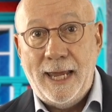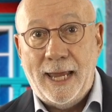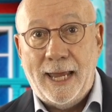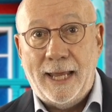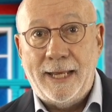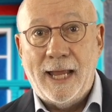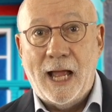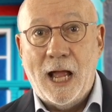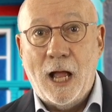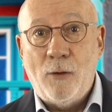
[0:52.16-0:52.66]

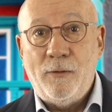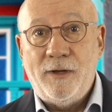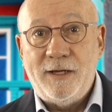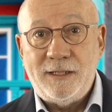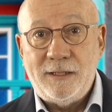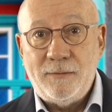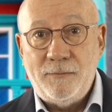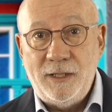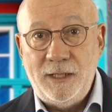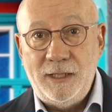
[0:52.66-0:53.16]
and how
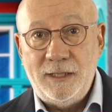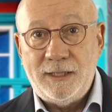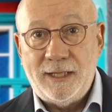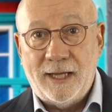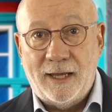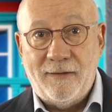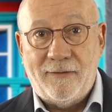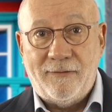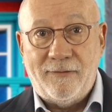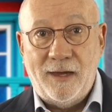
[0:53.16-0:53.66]
SMEs
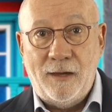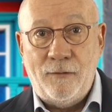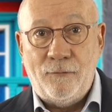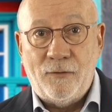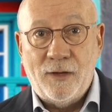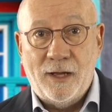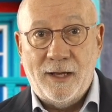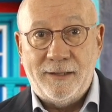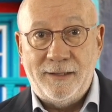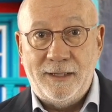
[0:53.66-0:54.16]
can
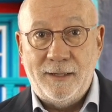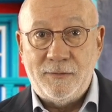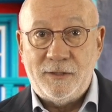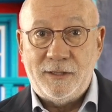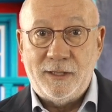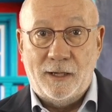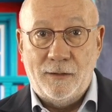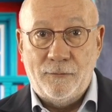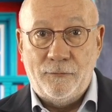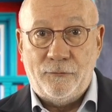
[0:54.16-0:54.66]
safeguard
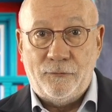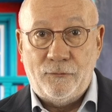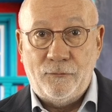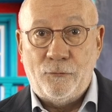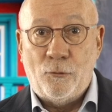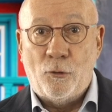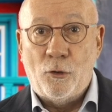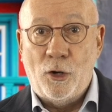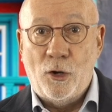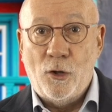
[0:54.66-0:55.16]
themselves
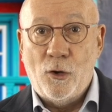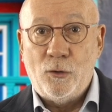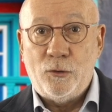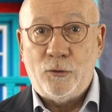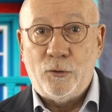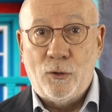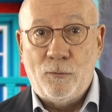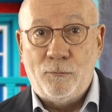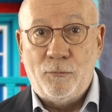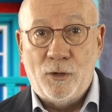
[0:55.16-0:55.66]
for
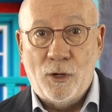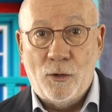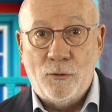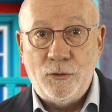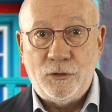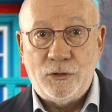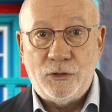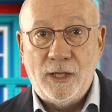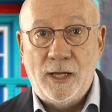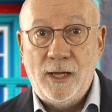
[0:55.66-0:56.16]
long-term
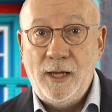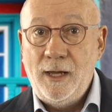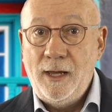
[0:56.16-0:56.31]
growth